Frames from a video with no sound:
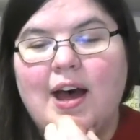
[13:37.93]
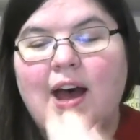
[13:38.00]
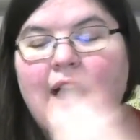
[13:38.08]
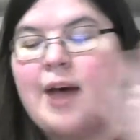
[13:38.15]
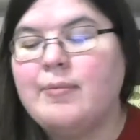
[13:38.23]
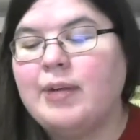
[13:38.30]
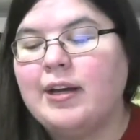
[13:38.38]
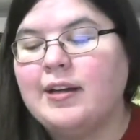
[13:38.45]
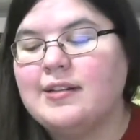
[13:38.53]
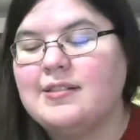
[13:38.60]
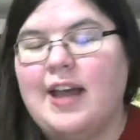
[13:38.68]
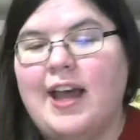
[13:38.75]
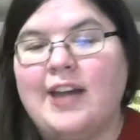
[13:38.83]
I'm not
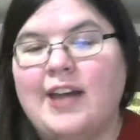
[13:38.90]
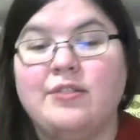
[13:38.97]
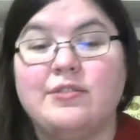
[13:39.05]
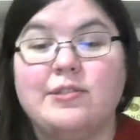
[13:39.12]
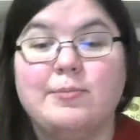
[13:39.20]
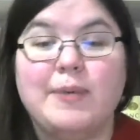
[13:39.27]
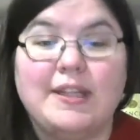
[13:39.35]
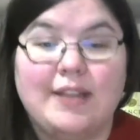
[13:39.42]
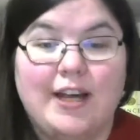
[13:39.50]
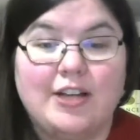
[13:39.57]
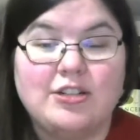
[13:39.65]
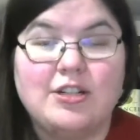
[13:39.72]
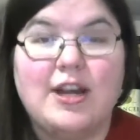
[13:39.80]
going to say I don't speak
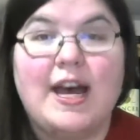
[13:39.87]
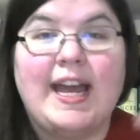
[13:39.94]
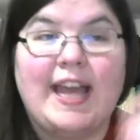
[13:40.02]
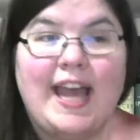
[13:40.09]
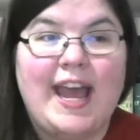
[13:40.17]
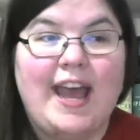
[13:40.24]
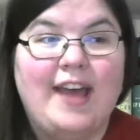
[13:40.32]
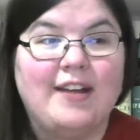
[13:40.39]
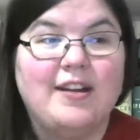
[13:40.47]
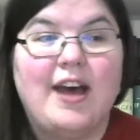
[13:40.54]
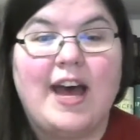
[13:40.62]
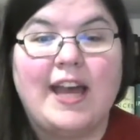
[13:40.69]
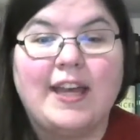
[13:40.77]
Dutch. I
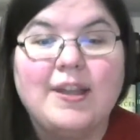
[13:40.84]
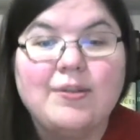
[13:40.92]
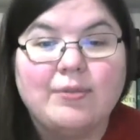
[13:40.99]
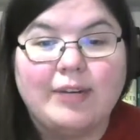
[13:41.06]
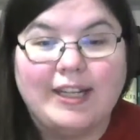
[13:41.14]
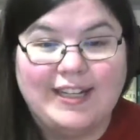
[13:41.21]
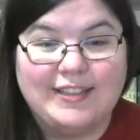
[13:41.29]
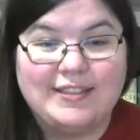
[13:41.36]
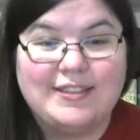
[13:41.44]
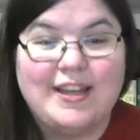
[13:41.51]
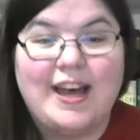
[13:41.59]
can read it.